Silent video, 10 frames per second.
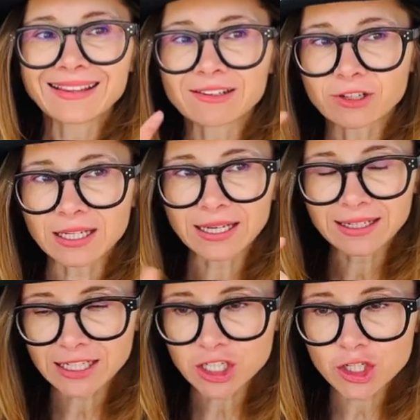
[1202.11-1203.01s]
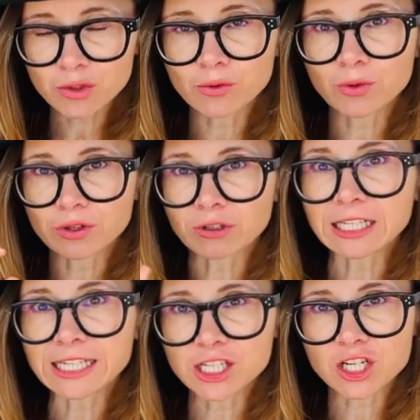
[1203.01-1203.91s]
An issue with
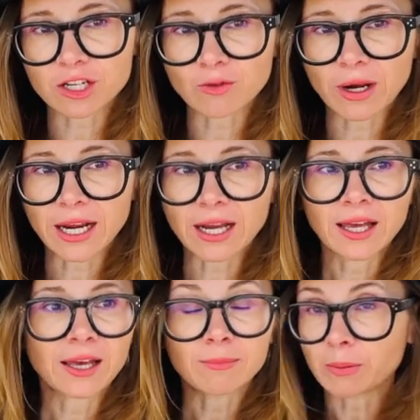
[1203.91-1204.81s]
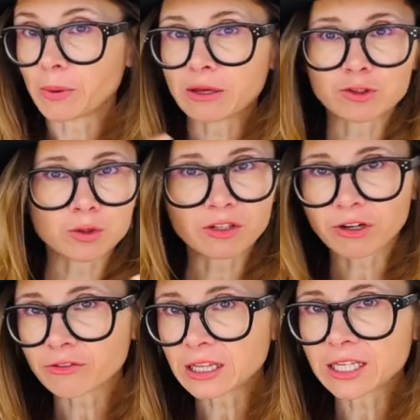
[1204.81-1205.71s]
religion where maybe we have two
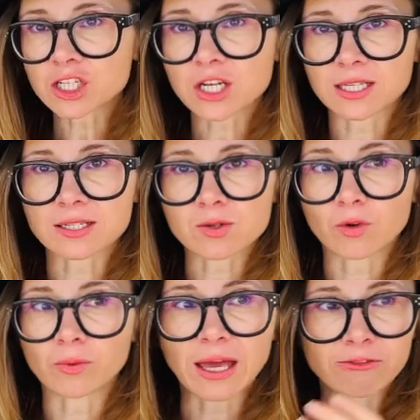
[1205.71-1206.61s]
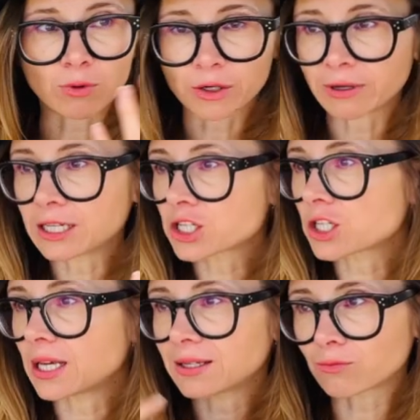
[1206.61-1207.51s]
different religions, or we have one
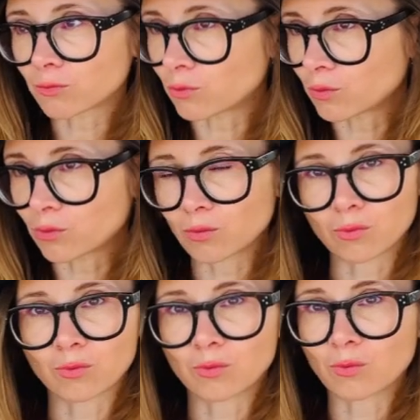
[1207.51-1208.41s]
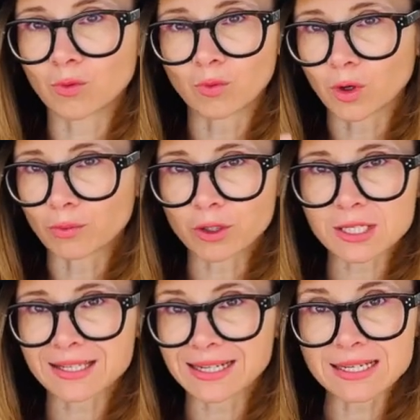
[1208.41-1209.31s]
religion and one
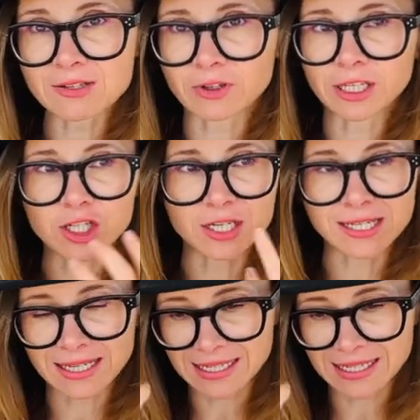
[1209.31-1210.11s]
person that isn't religious,